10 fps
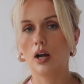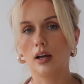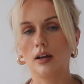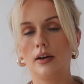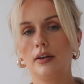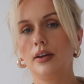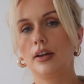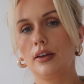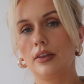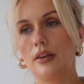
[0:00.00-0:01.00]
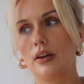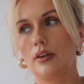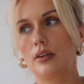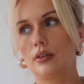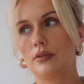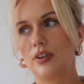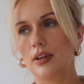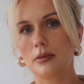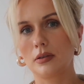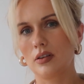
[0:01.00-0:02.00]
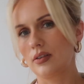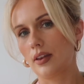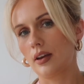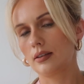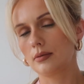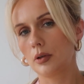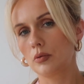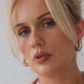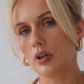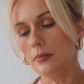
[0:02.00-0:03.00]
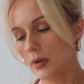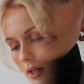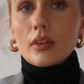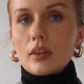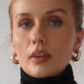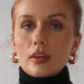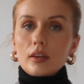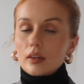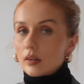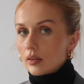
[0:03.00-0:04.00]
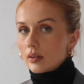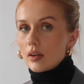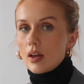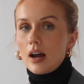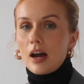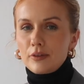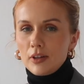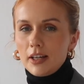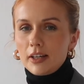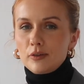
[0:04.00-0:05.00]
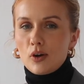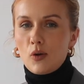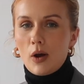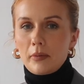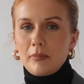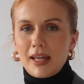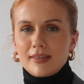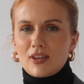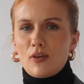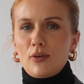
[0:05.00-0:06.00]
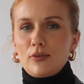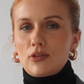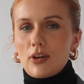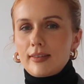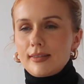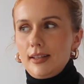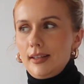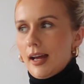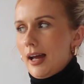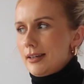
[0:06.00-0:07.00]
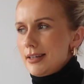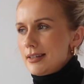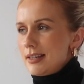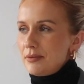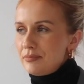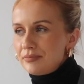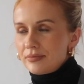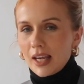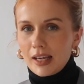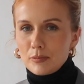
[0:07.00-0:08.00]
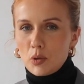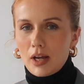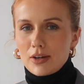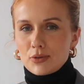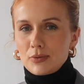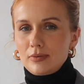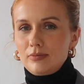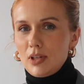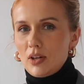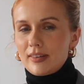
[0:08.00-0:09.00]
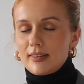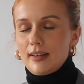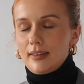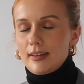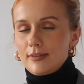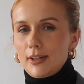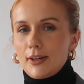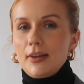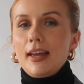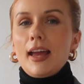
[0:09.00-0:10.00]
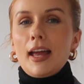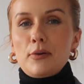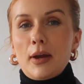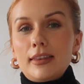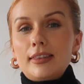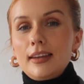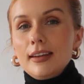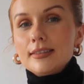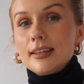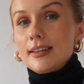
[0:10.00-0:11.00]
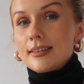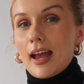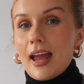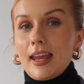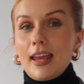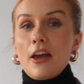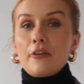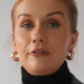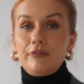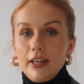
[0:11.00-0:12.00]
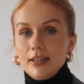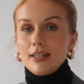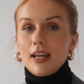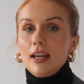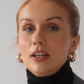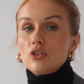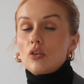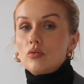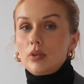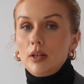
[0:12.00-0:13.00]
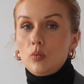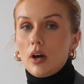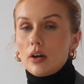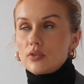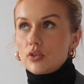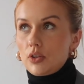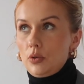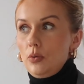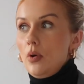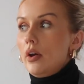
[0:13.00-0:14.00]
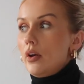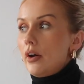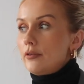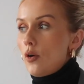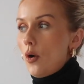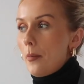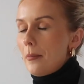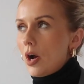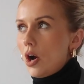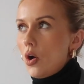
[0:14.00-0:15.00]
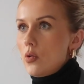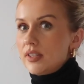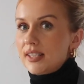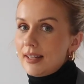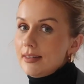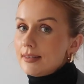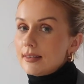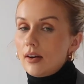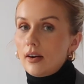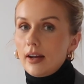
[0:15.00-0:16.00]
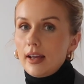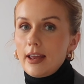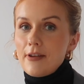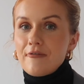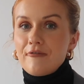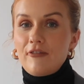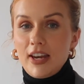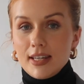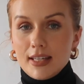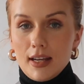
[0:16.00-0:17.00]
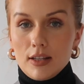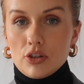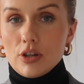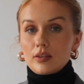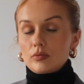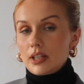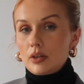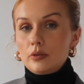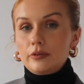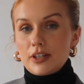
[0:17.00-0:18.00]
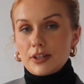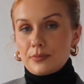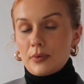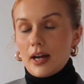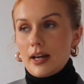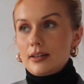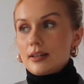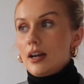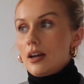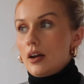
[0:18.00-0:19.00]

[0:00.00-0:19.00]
color that fits with loads of things in my wardrobe. I feel like I've got quite a mix of dressy and more casual looks in this video. Anyway, this is a vintage rework suit from Osensei Vintage. It's a really cool vintage brand